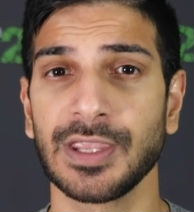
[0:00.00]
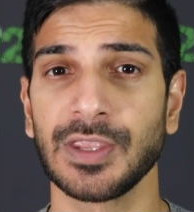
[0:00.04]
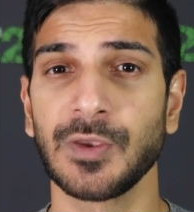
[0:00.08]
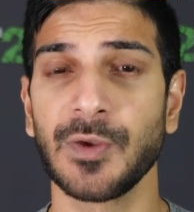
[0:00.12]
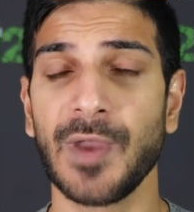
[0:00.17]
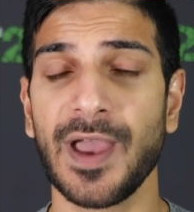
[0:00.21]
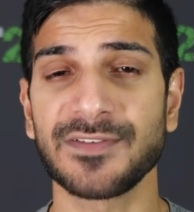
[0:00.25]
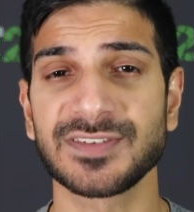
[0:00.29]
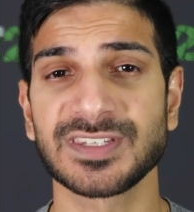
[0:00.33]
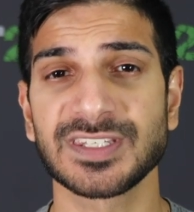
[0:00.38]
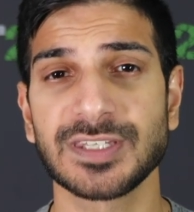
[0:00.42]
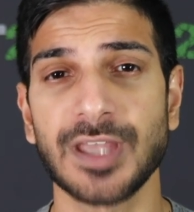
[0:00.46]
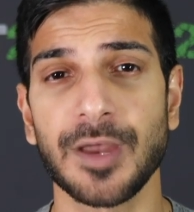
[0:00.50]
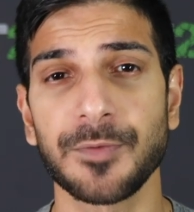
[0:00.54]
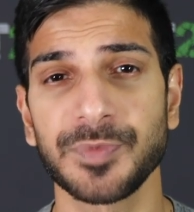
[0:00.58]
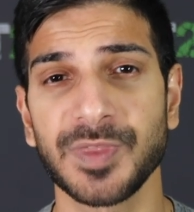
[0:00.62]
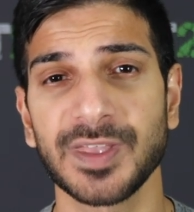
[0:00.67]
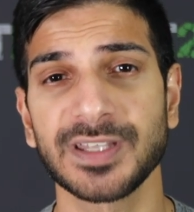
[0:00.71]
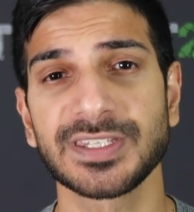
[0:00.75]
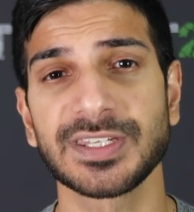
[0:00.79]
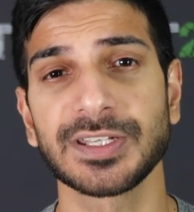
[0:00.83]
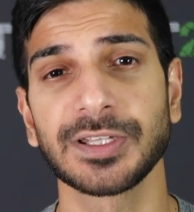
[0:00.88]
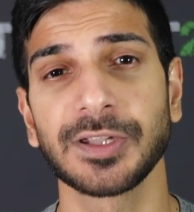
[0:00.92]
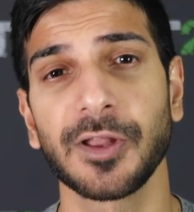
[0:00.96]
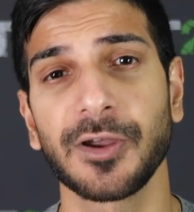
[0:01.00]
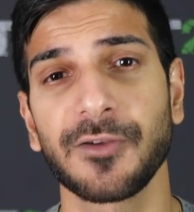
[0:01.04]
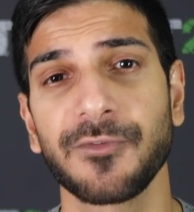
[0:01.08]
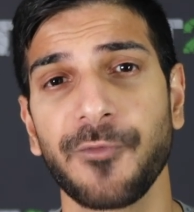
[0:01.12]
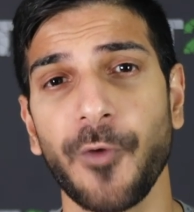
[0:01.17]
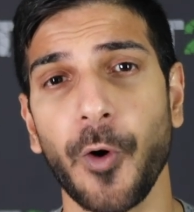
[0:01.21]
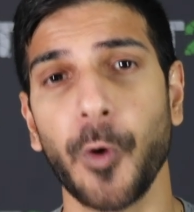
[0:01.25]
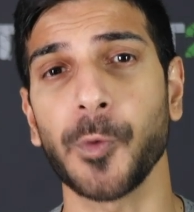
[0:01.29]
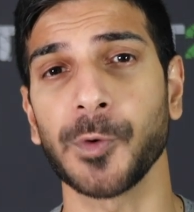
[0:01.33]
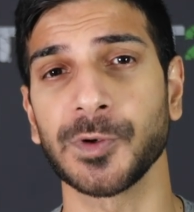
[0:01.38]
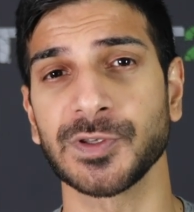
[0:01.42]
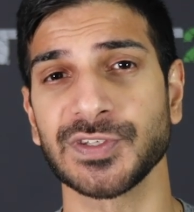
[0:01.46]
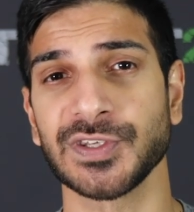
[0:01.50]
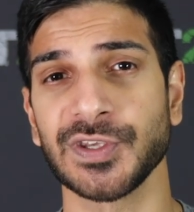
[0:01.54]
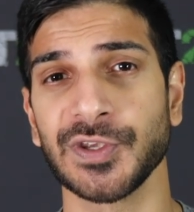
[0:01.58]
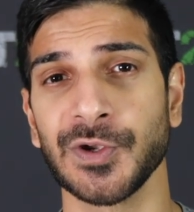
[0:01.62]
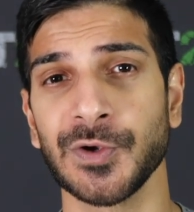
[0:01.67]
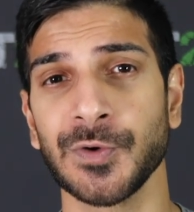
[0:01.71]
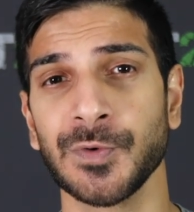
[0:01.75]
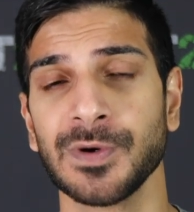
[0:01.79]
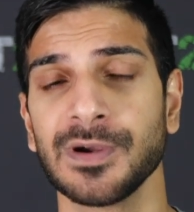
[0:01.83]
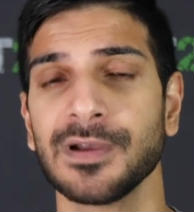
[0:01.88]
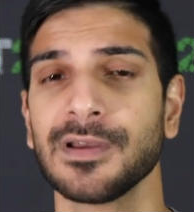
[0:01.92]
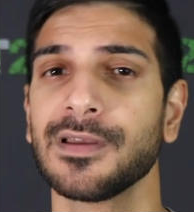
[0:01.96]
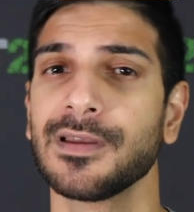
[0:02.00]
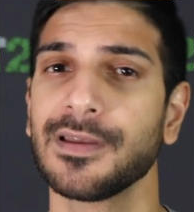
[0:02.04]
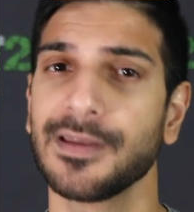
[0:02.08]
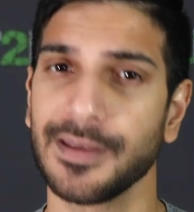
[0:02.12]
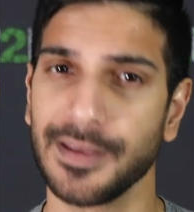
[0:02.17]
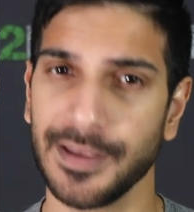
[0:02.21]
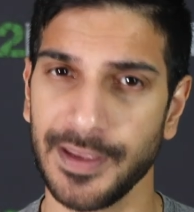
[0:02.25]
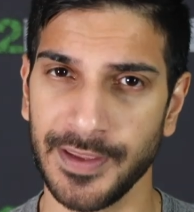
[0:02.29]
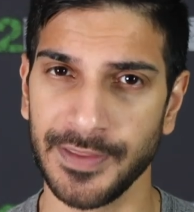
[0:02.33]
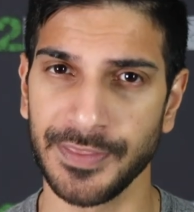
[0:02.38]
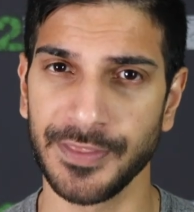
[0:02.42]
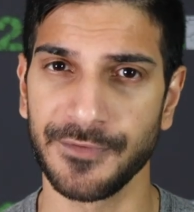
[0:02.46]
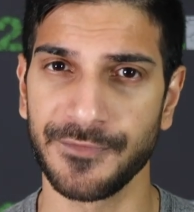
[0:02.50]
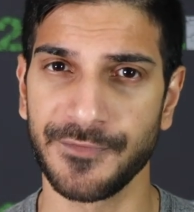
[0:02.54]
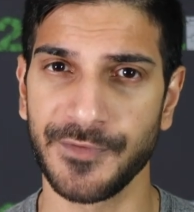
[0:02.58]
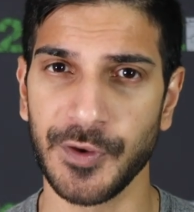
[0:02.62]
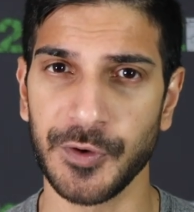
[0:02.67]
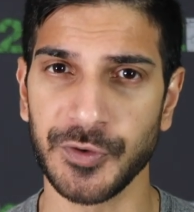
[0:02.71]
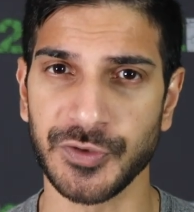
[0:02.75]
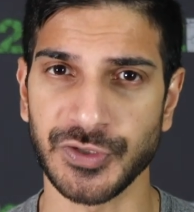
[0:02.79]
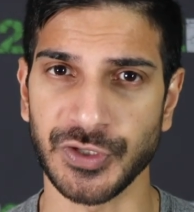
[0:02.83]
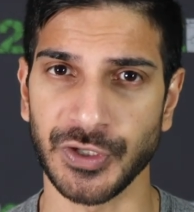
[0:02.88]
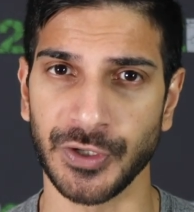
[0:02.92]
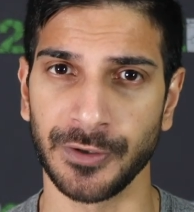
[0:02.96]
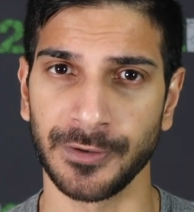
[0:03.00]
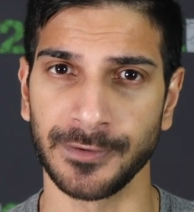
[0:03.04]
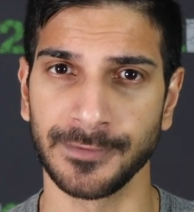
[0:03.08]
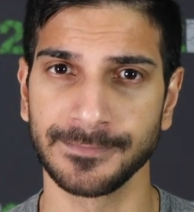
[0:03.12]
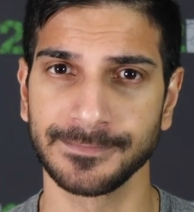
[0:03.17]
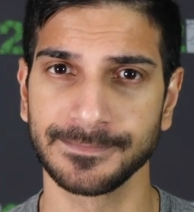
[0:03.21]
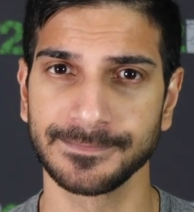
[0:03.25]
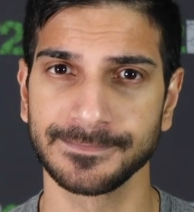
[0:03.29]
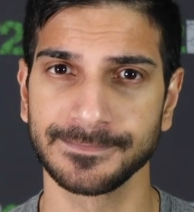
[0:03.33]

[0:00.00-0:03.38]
you have something to look forward to in the future.